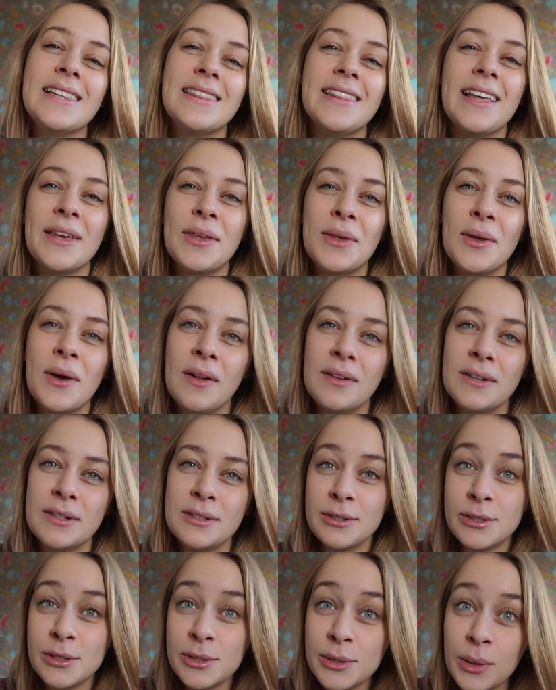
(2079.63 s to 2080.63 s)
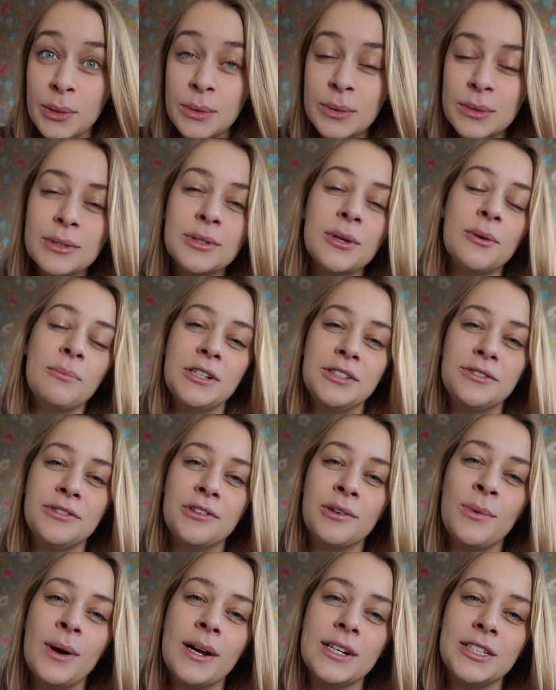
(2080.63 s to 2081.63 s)
Thank you all so, so much
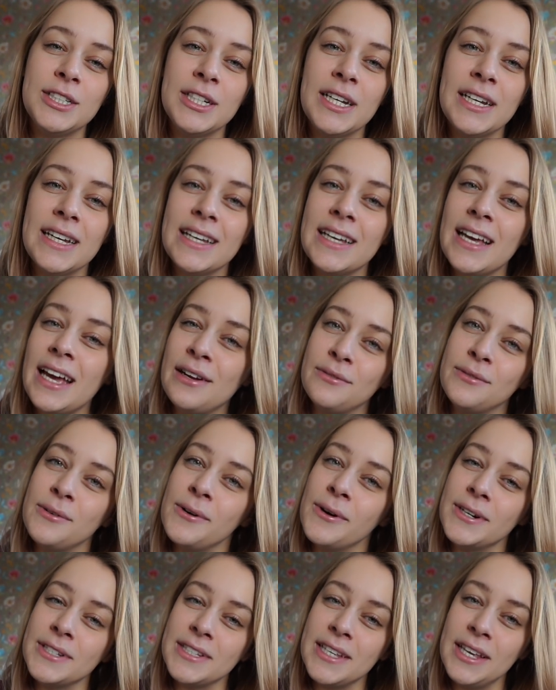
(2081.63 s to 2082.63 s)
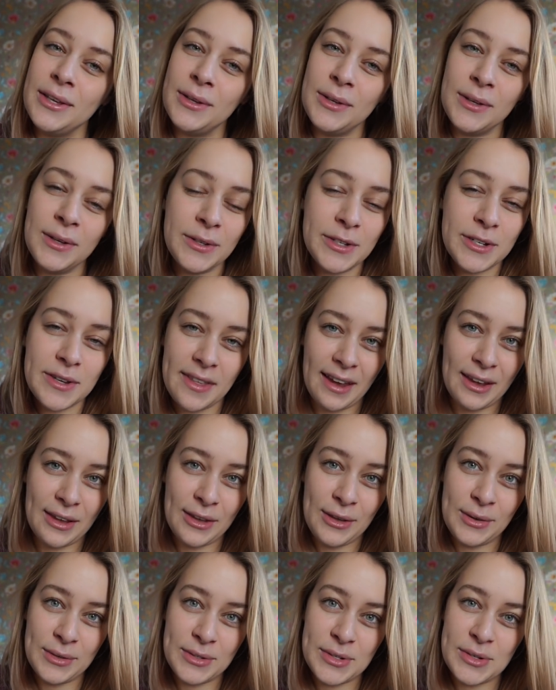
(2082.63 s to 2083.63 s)
for watching. And of course, a huge
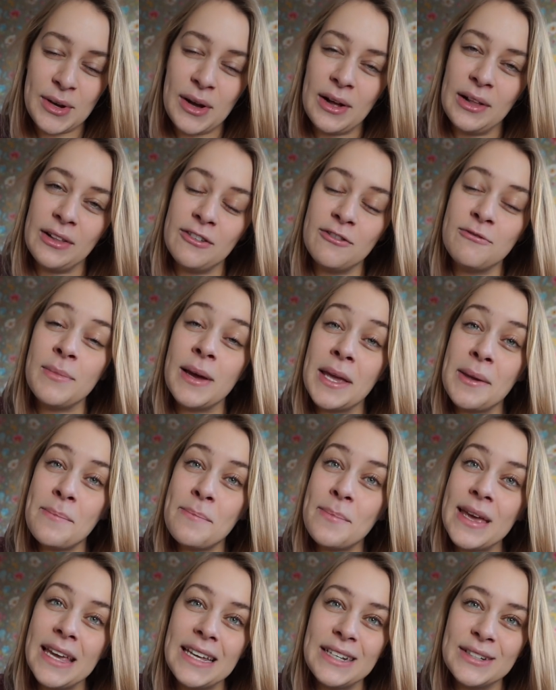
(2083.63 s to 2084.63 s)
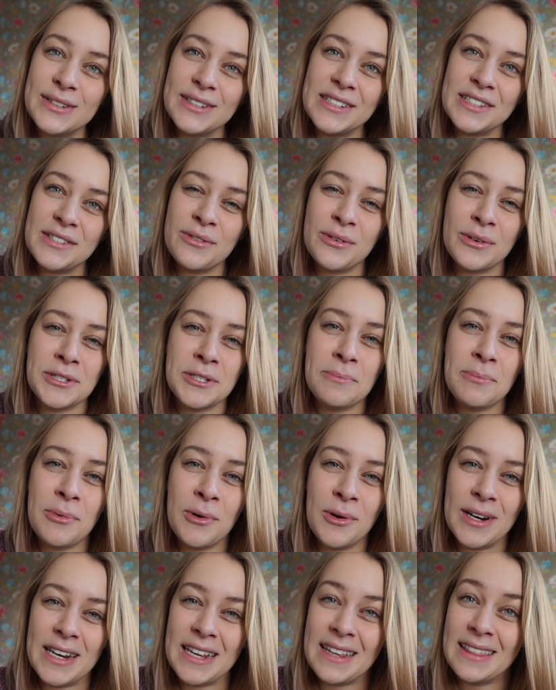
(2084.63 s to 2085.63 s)
thank you to all of my patrons for
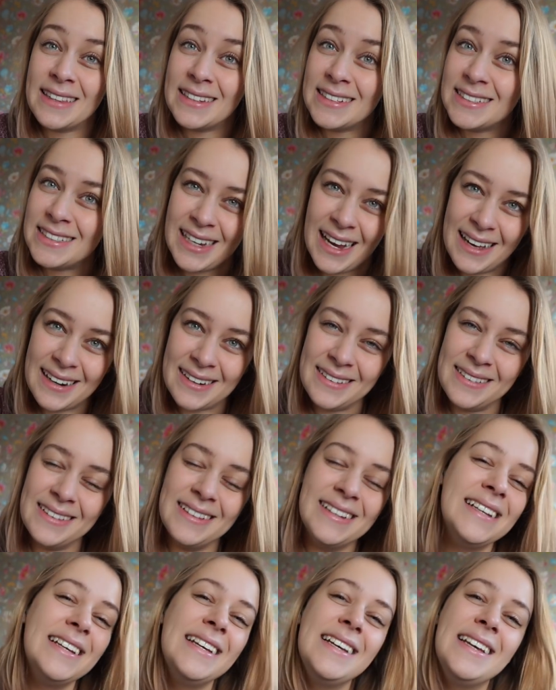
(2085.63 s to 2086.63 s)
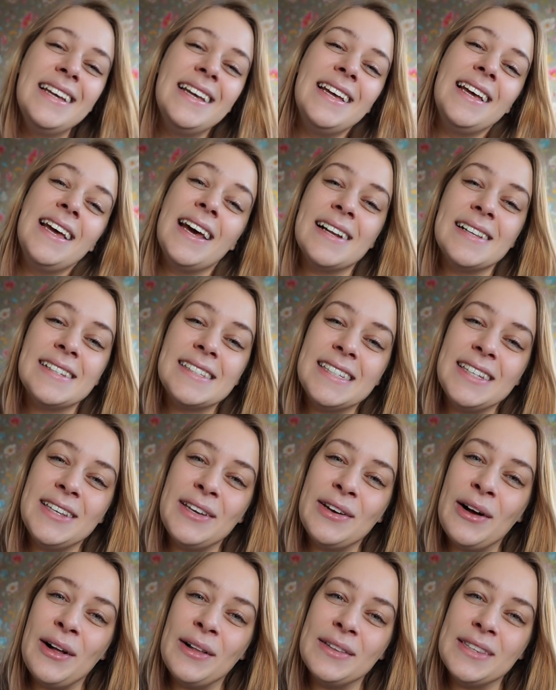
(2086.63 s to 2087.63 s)
supporting the channel. And I'll see
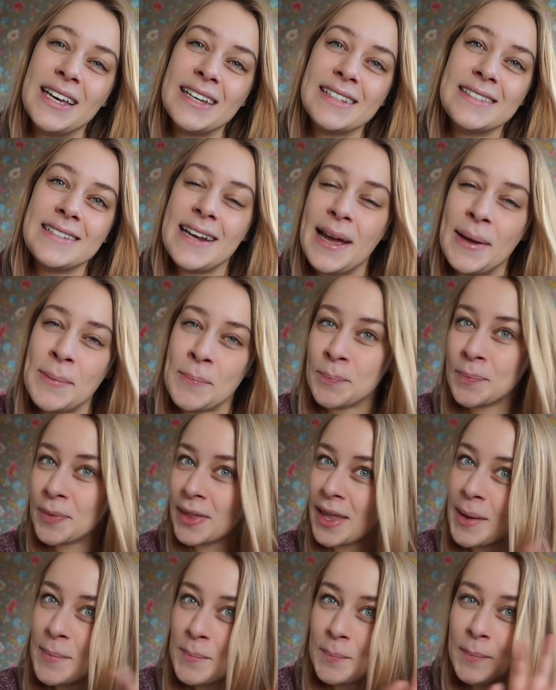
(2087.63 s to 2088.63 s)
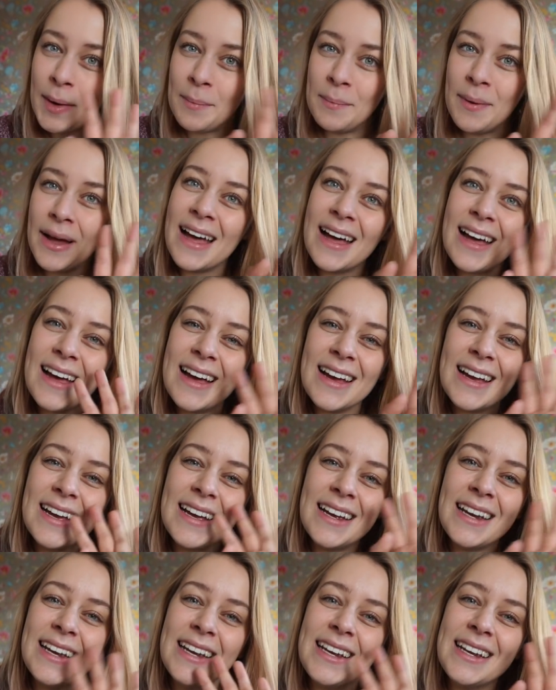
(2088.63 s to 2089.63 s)
you all next time.
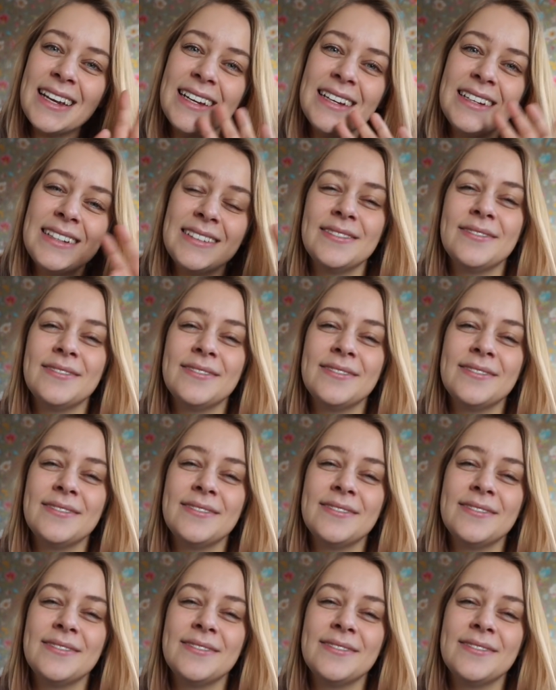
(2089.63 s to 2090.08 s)
Bye-bye.